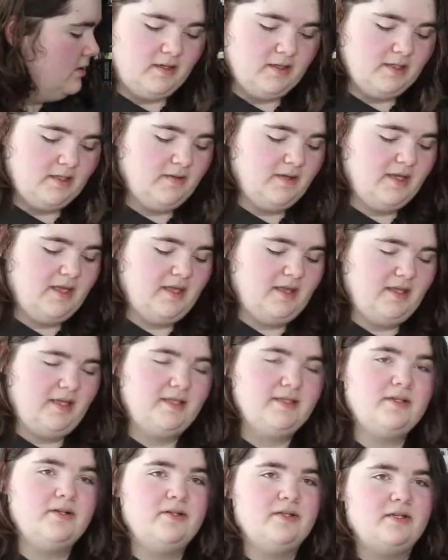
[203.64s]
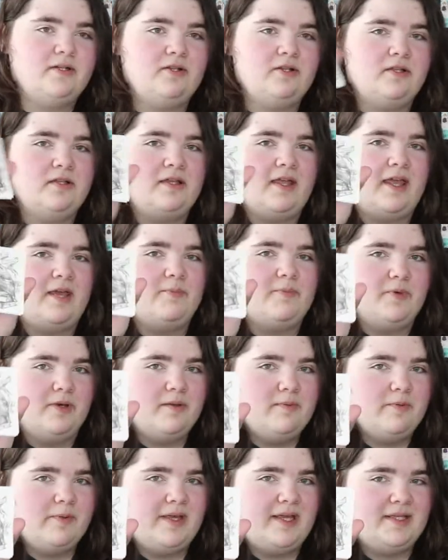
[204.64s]
So uh, these are little like
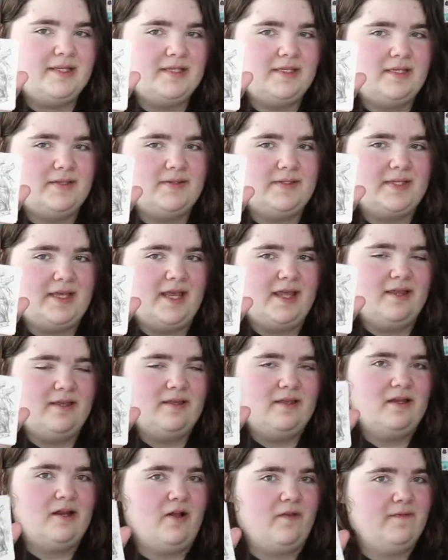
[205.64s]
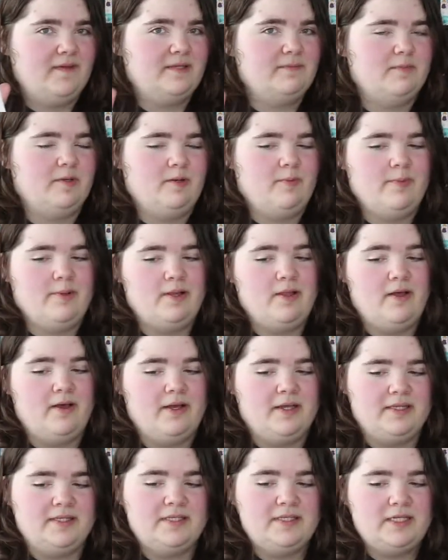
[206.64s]
book plates to say, you know, this book
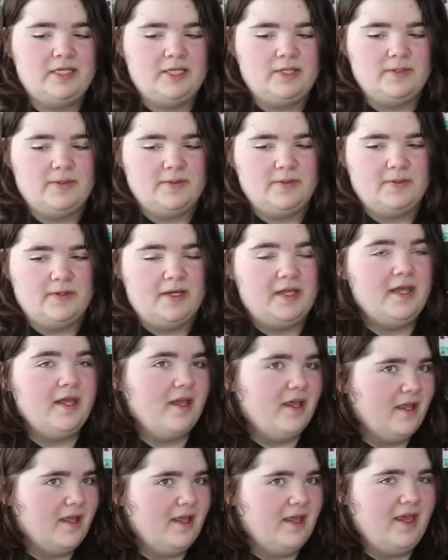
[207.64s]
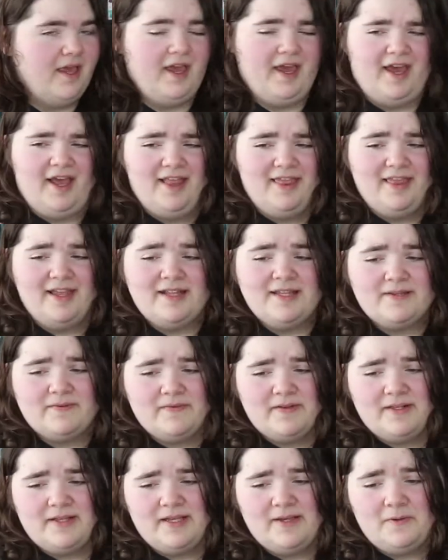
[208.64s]
belongs to, and that's
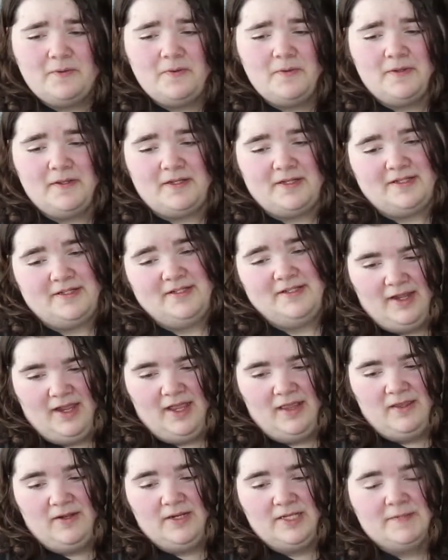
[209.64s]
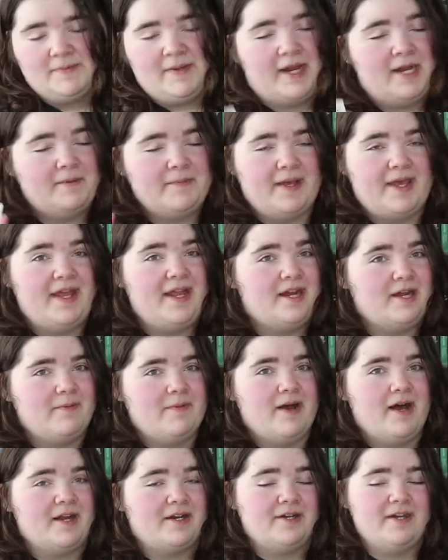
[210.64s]
really cool. And they're inspired by Harry
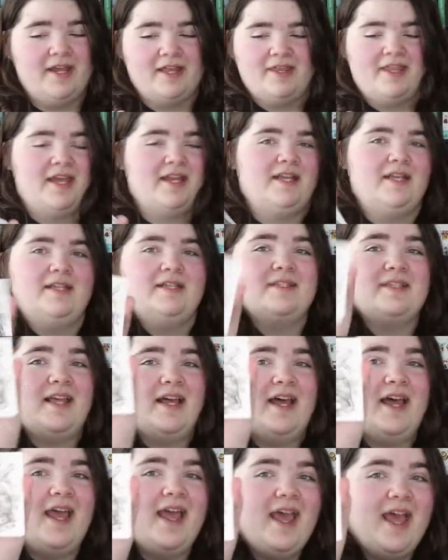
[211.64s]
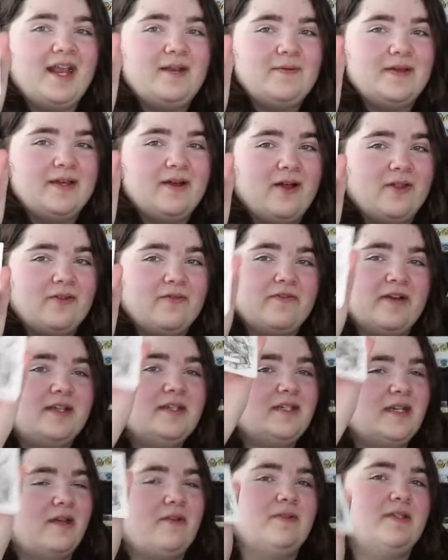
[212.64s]
Potter, and that is uh, Hedwig on the
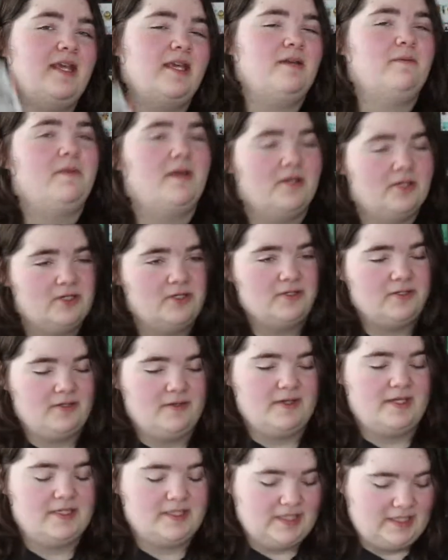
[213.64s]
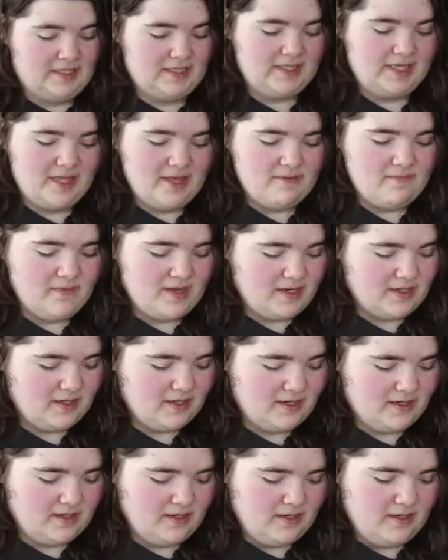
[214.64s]
front, and I will take a picture so you guys can see them
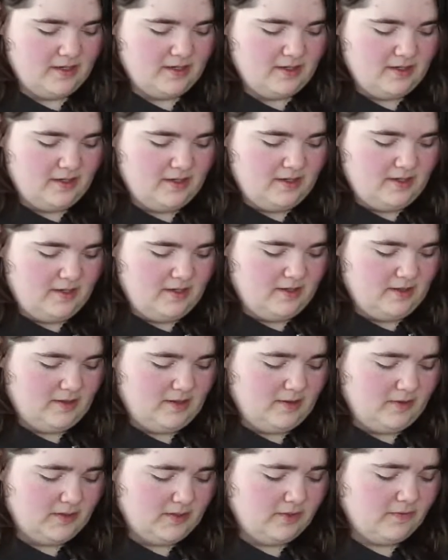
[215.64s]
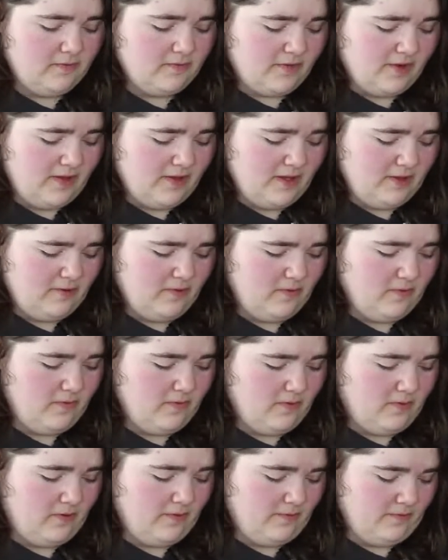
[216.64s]
better. Those are really
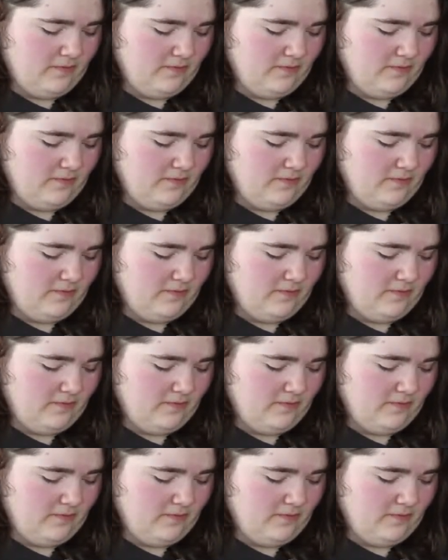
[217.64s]
cool.